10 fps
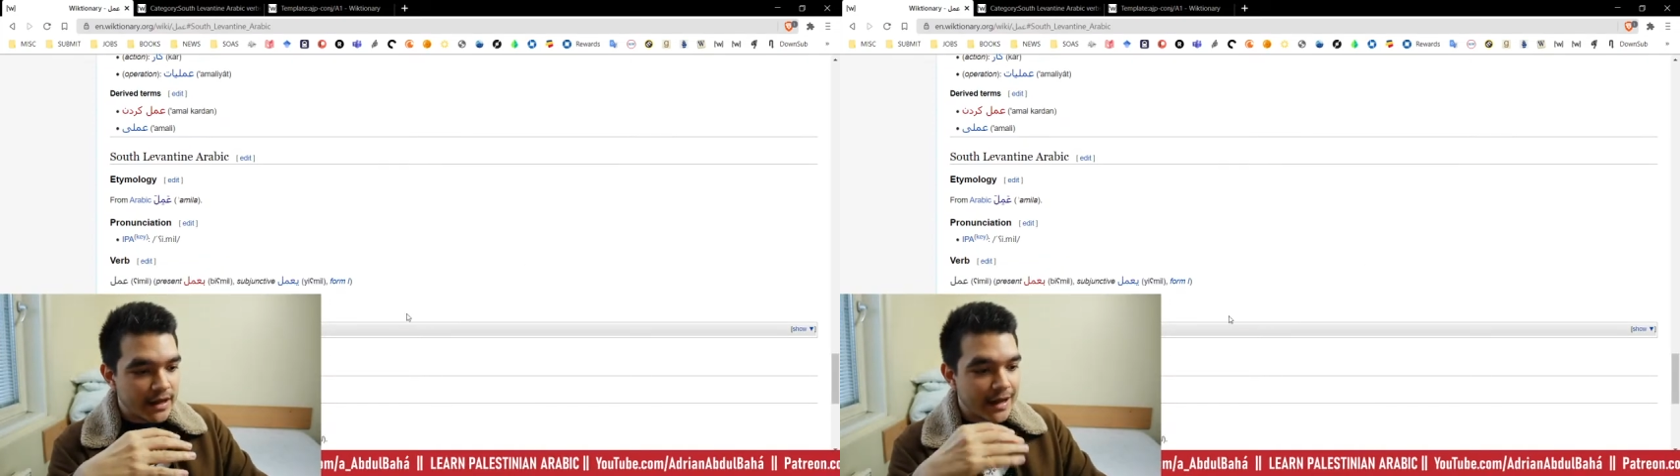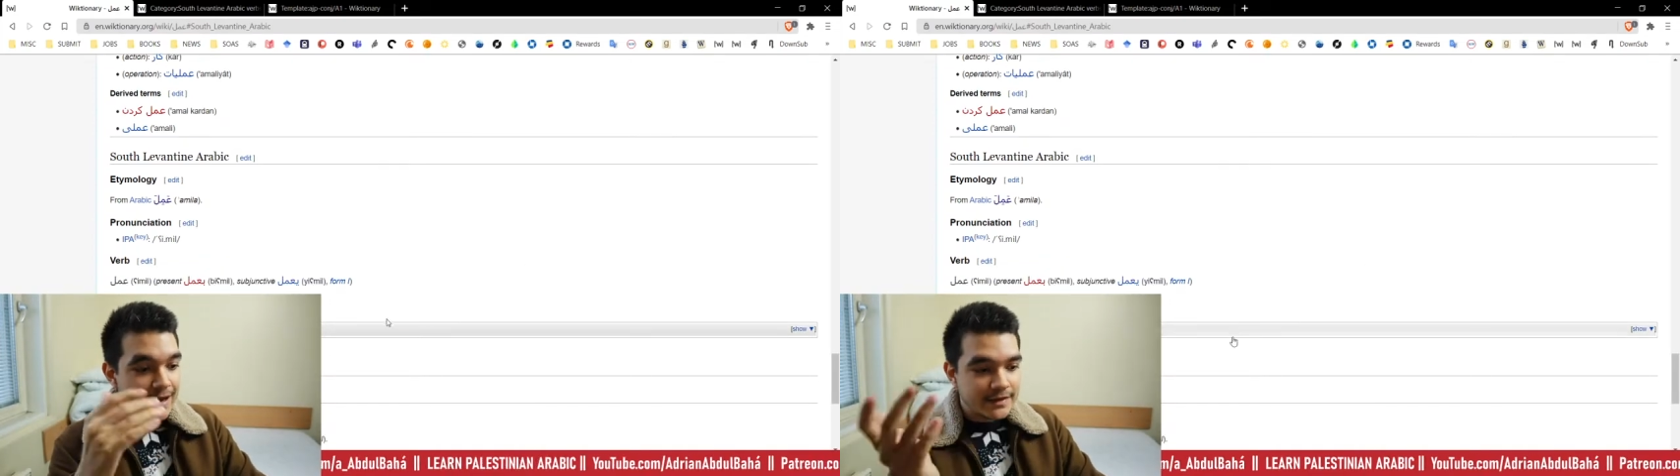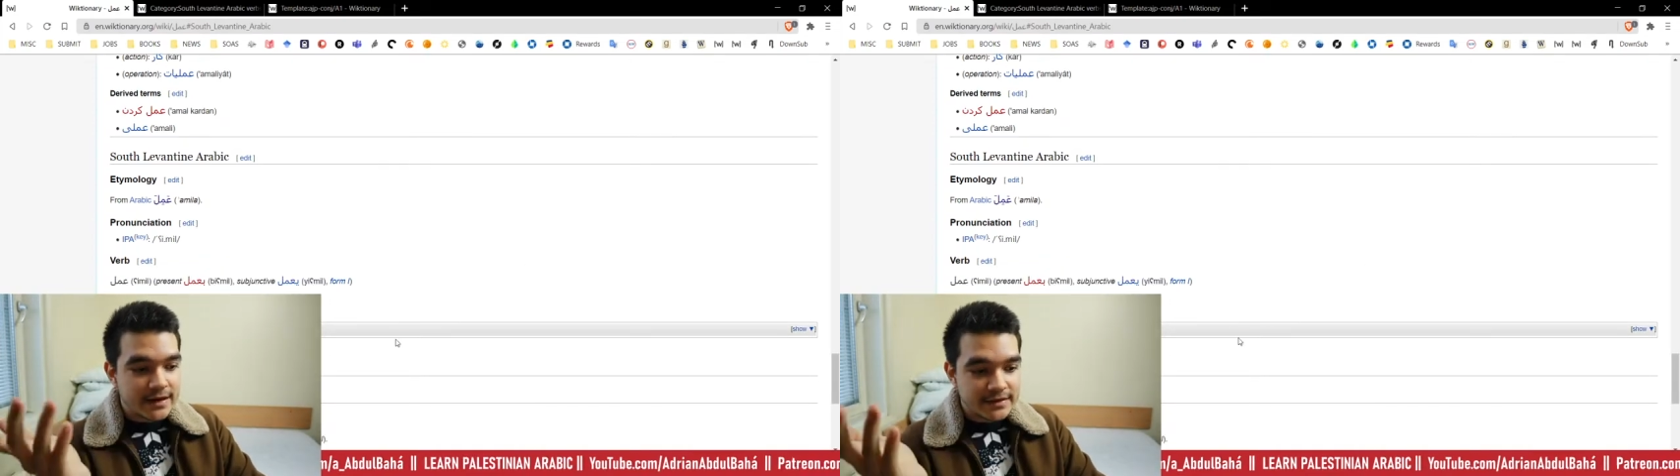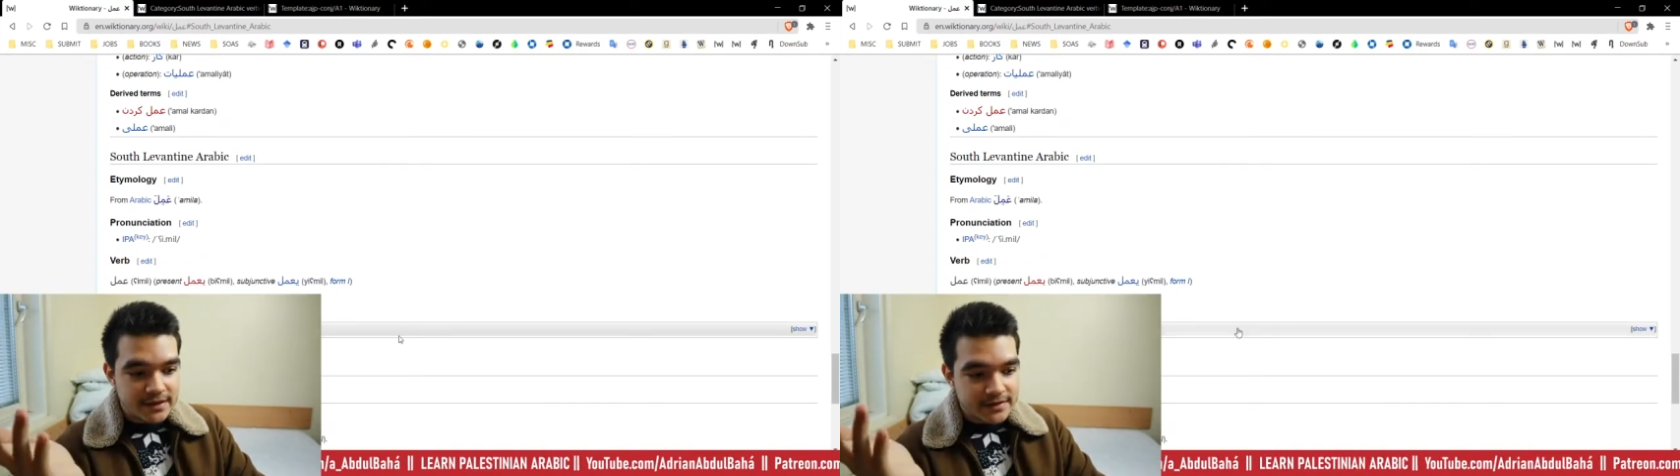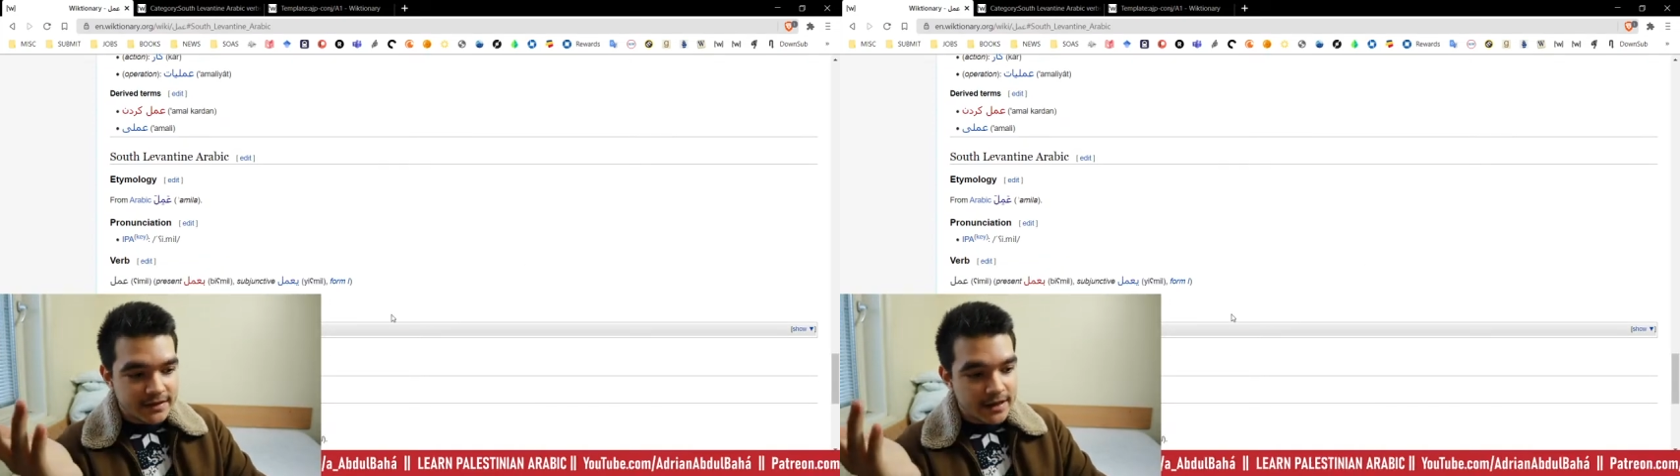And the nice thing
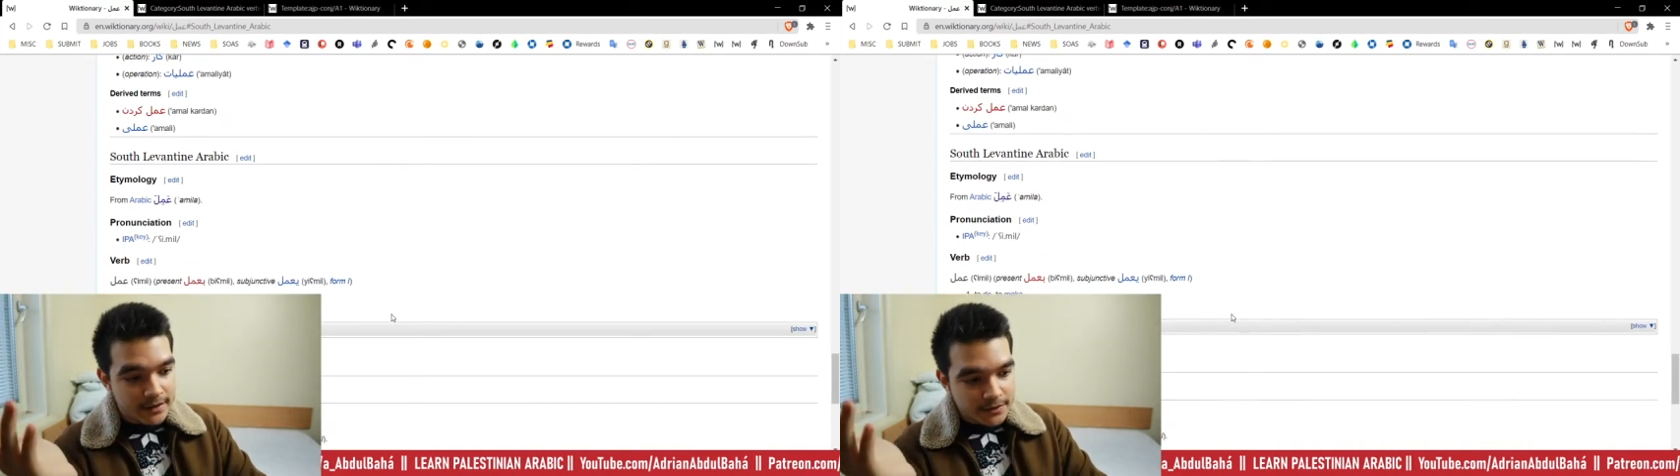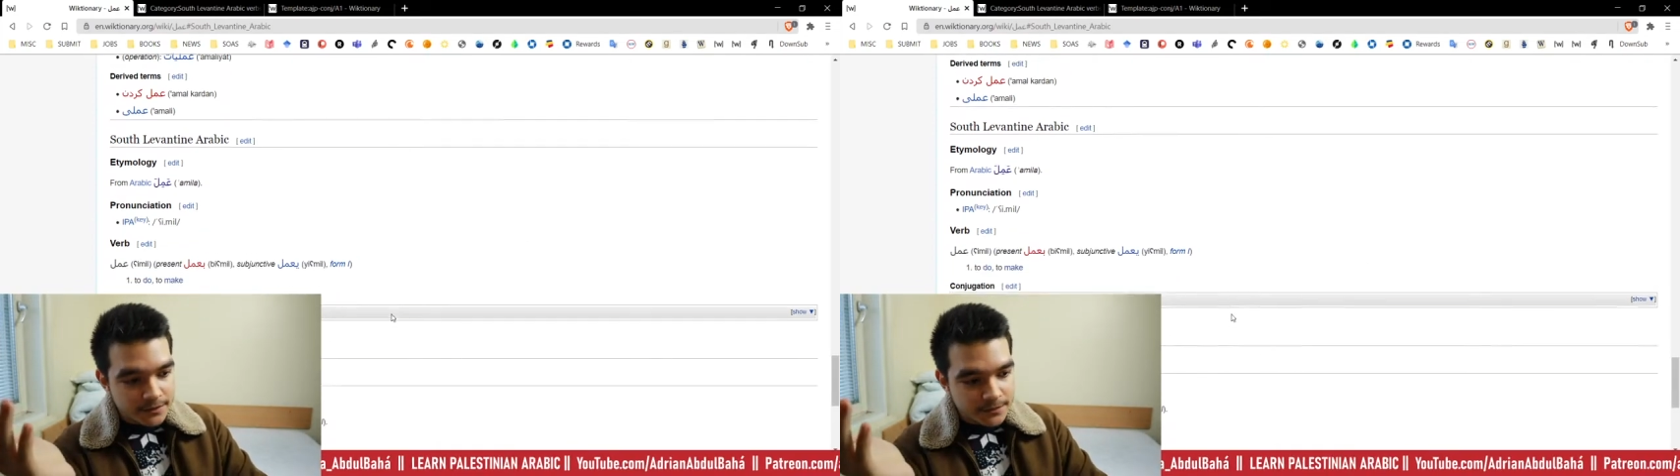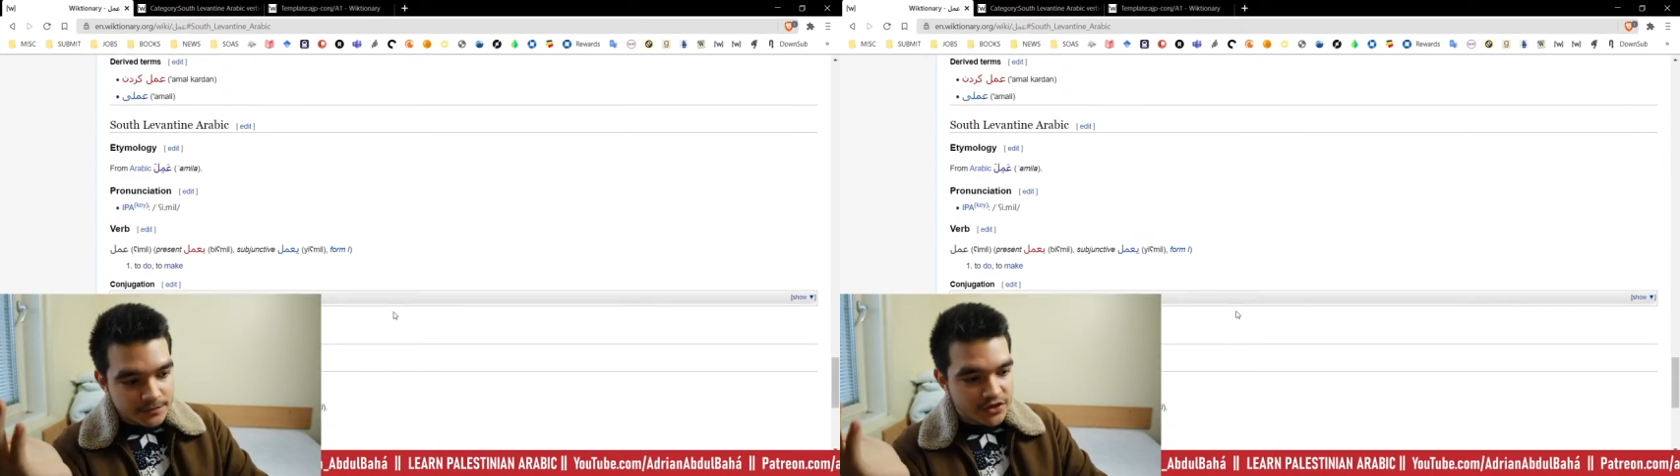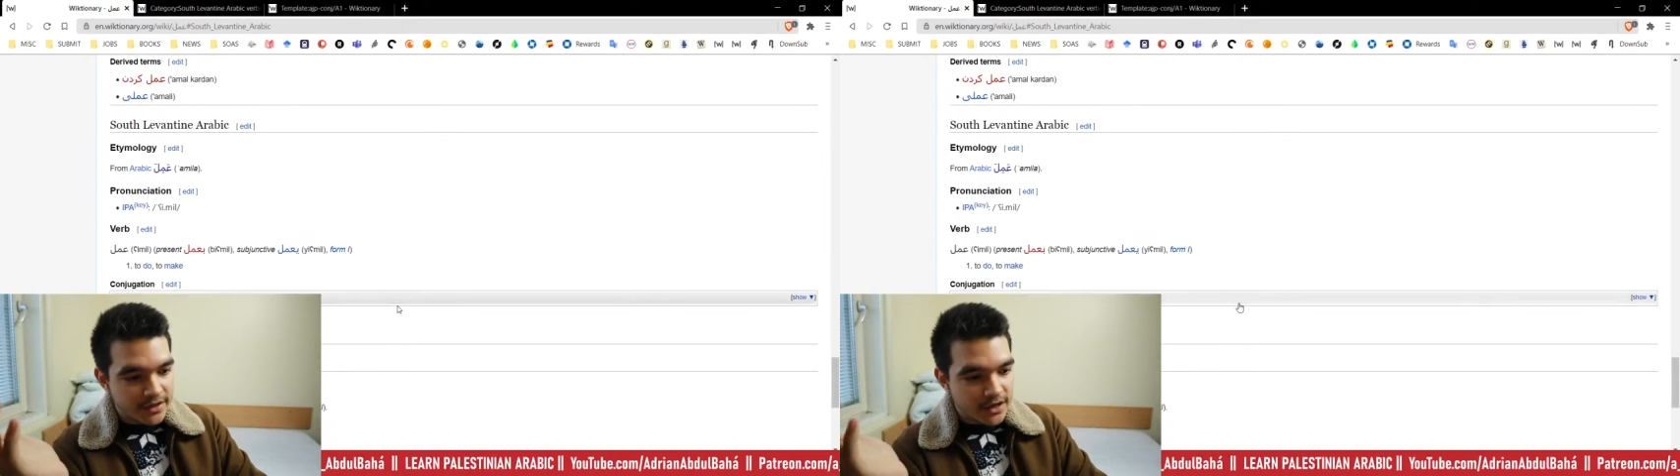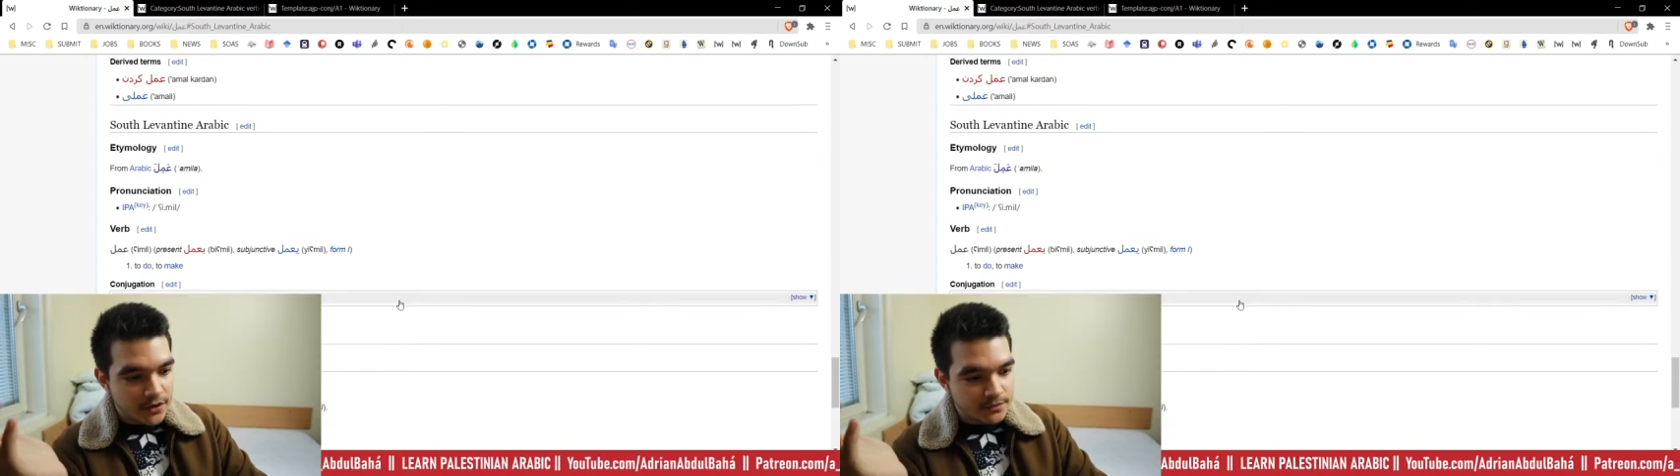is, again, check it
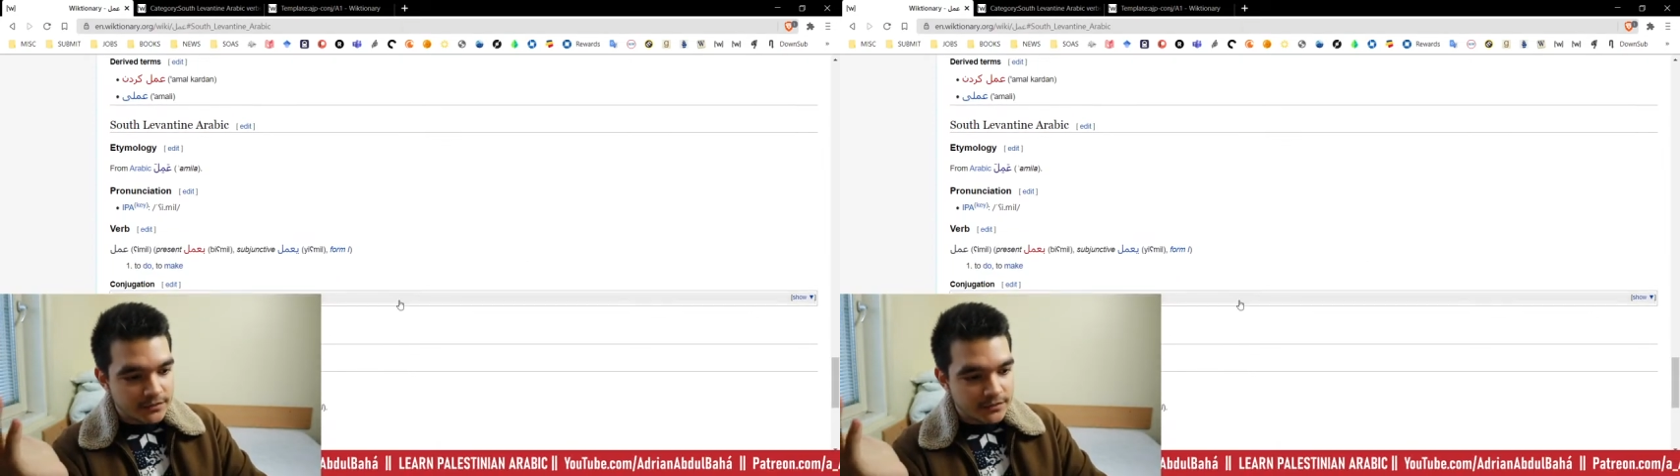out.